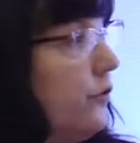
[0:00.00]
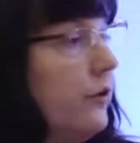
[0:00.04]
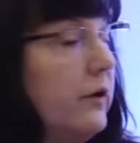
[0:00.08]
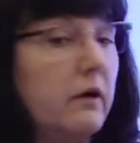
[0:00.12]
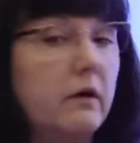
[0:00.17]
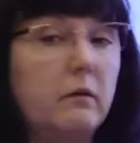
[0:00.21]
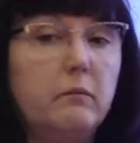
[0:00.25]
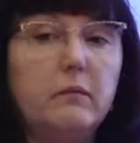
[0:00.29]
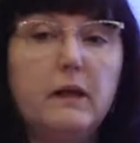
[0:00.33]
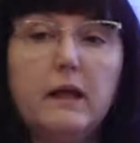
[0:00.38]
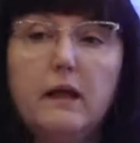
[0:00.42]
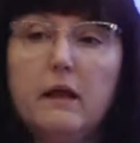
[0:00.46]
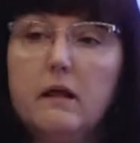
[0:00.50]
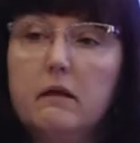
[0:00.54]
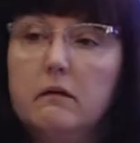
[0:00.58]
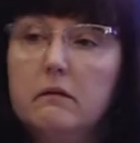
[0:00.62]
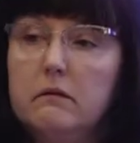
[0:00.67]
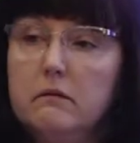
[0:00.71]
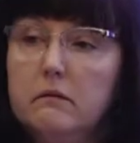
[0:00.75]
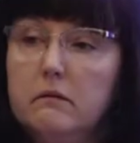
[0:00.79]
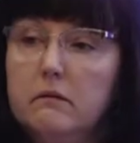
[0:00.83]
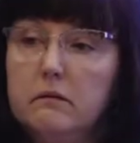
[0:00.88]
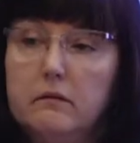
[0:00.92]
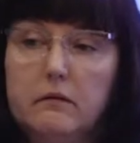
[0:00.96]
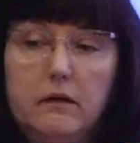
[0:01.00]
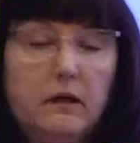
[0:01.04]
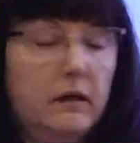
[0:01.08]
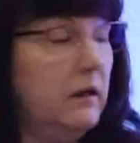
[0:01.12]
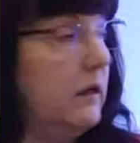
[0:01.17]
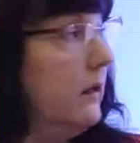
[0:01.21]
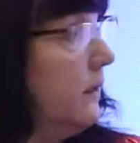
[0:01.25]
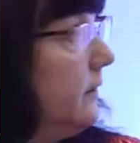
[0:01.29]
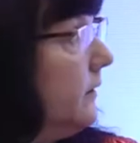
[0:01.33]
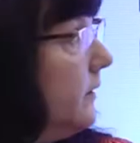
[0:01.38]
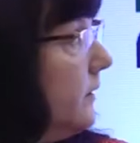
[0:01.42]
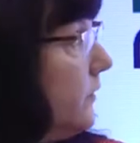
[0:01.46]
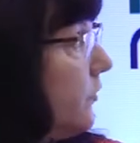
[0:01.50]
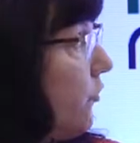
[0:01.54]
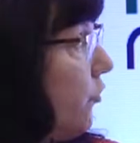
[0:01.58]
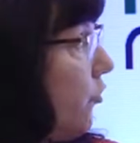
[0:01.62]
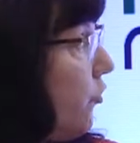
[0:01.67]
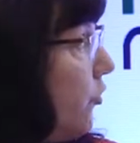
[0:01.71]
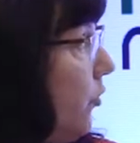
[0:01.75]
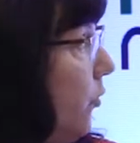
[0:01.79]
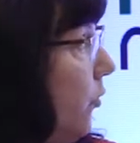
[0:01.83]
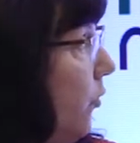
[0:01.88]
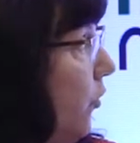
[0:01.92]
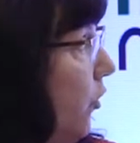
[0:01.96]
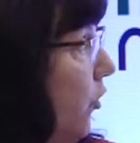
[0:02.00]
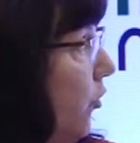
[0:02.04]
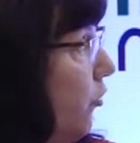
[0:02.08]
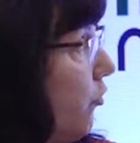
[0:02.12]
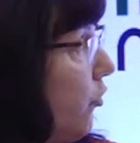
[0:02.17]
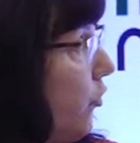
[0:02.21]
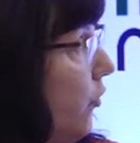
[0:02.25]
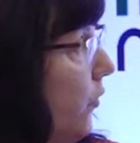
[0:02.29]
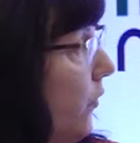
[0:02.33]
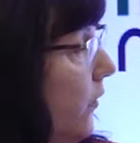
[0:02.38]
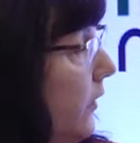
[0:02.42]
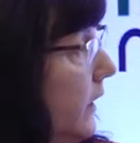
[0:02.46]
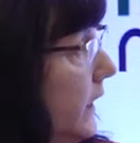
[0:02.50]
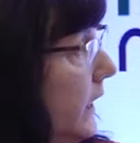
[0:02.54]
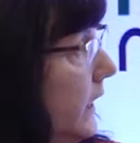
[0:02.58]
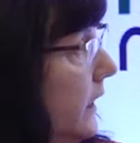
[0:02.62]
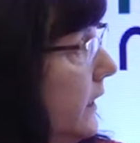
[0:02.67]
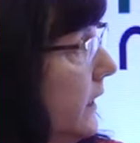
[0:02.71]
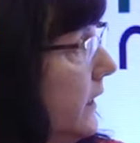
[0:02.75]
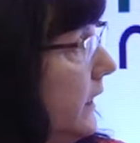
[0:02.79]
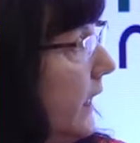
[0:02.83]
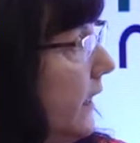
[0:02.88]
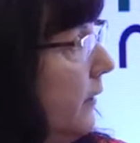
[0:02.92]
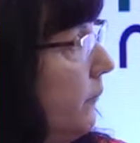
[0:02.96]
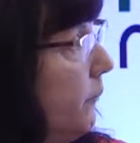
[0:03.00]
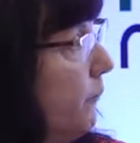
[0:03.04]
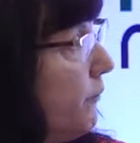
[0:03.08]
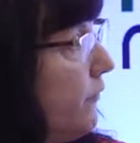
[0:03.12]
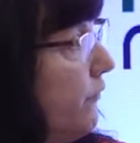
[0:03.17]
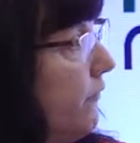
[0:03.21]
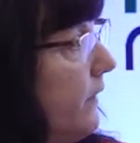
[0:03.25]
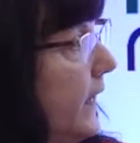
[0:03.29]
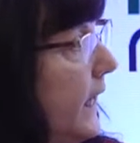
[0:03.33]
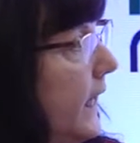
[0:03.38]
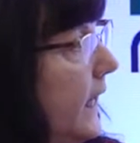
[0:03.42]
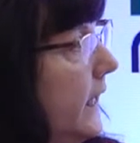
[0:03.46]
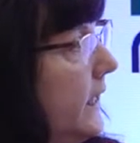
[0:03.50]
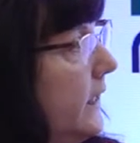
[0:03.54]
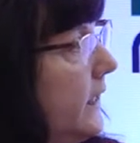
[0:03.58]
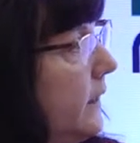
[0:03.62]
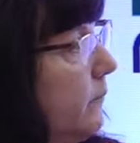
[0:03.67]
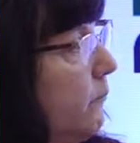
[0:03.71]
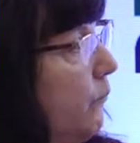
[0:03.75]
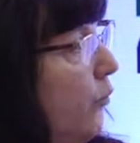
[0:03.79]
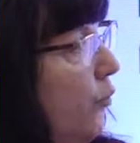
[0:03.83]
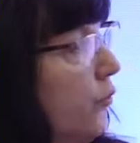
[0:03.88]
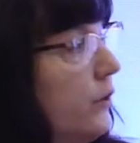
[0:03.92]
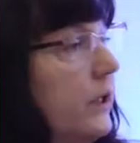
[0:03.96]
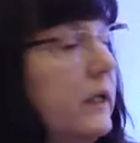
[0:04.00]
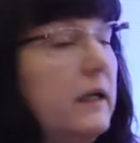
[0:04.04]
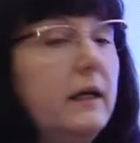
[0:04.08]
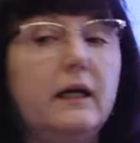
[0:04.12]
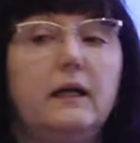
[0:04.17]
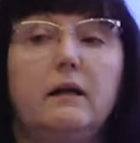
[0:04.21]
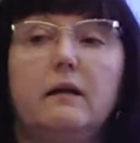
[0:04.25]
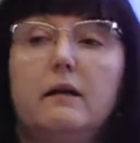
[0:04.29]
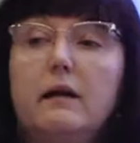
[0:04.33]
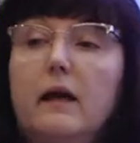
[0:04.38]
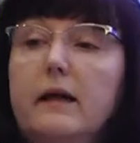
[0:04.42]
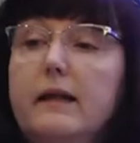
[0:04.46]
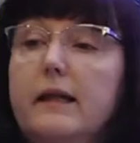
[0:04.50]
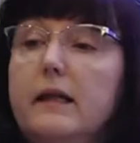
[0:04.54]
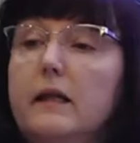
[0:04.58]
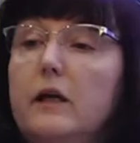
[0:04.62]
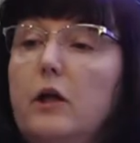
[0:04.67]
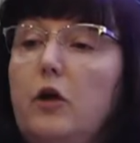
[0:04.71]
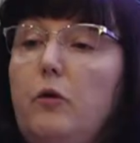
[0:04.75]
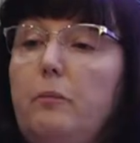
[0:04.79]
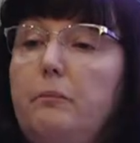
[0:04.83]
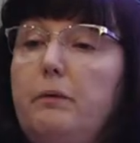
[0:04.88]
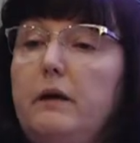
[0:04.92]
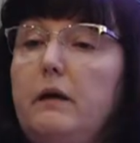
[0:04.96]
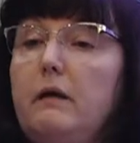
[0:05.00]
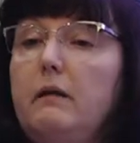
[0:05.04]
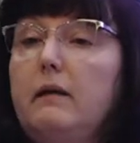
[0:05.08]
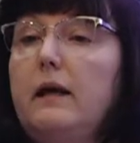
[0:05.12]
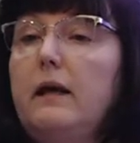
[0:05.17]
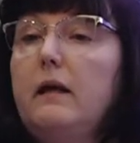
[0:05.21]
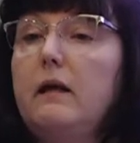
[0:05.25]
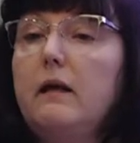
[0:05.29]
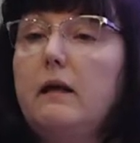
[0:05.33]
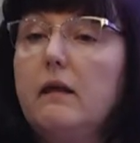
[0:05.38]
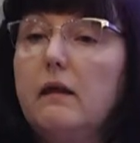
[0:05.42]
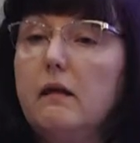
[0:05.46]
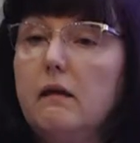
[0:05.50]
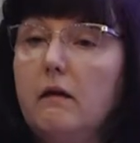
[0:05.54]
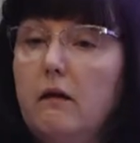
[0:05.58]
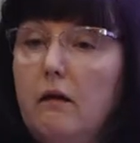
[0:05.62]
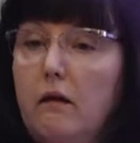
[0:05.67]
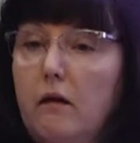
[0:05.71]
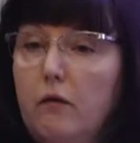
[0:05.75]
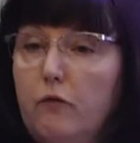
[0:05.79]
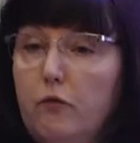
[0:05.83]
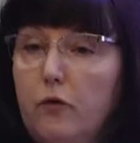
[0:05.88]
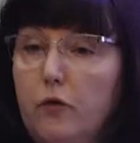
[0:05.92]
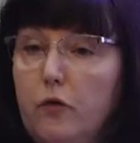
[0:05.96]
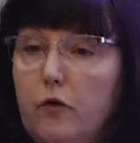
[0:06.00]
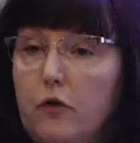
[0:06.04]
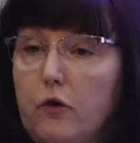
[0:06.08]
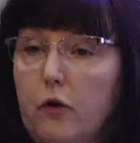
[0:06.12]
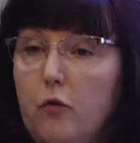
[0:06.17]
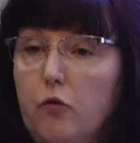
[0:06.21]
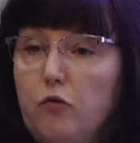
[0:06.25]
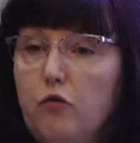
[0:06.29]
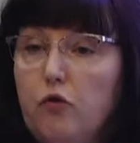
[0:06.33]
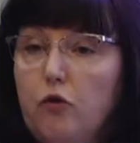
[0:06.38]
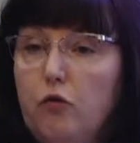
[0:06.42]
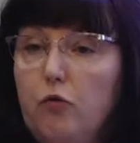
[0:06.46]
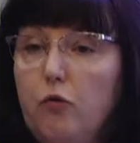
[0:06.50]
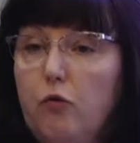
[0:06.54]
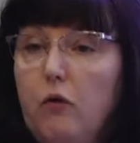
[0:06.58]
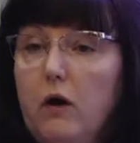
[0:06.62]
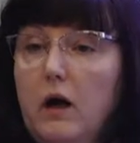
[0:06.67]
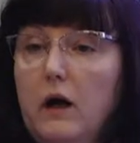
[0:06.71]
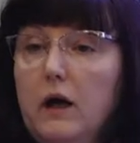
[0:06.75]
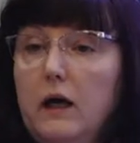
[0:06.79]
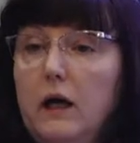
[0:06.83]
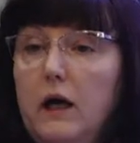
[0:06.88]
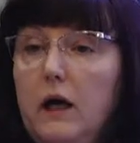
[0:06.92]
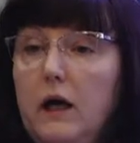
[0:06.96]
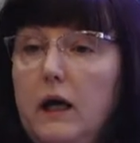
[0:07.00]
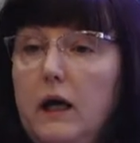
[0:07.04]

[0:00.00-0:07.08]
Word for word: terms uh, so also it can provide the modern industrial buildings for those who are